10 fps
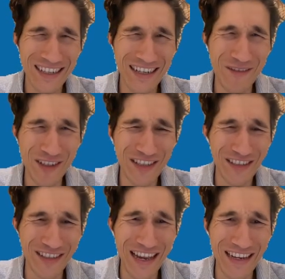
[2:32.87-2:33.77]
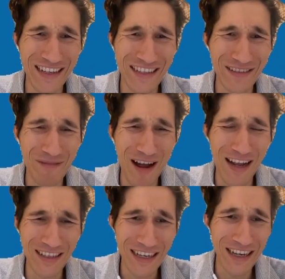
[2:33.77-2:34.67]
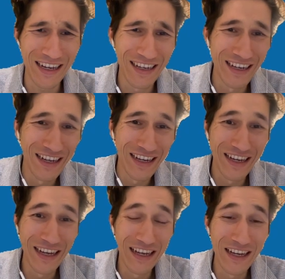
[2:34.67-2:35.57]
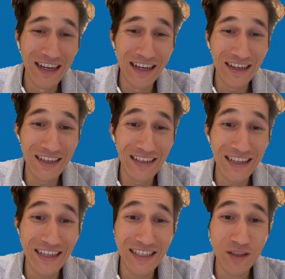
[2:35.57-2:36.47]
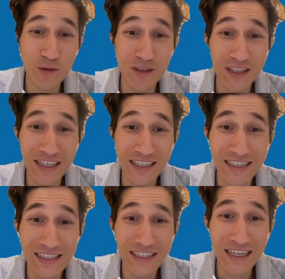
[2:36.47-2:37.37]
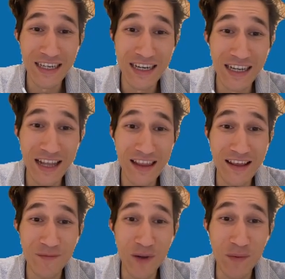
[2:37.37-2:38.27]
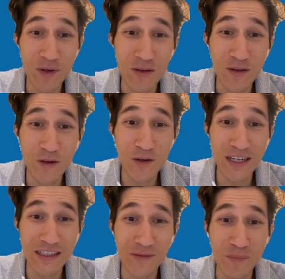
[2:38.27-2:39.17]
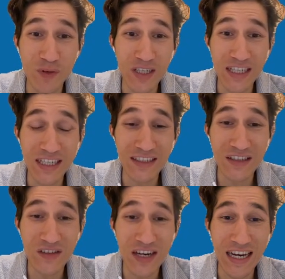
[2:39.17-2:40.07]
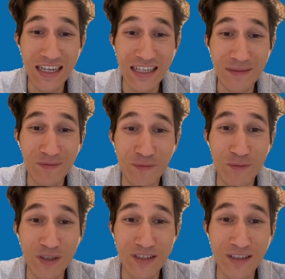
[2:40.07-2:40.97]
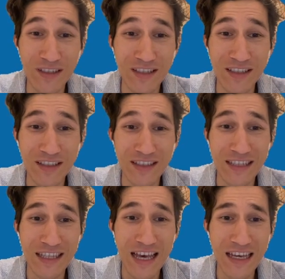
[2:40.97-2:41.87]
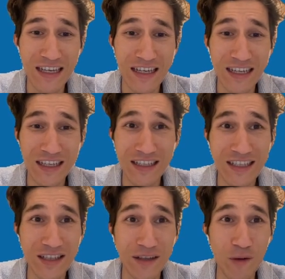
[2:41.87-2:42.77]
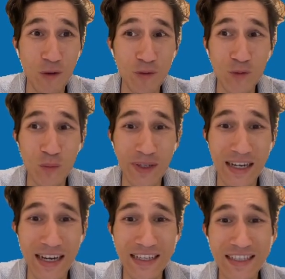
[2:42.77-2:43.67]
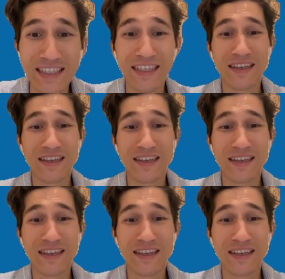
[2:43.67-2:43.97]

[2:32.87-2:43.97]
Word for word: I wanted to take this, but. And then I saw this, and I thought maybe, you know, getting brick and grain and, and the stone would be nice.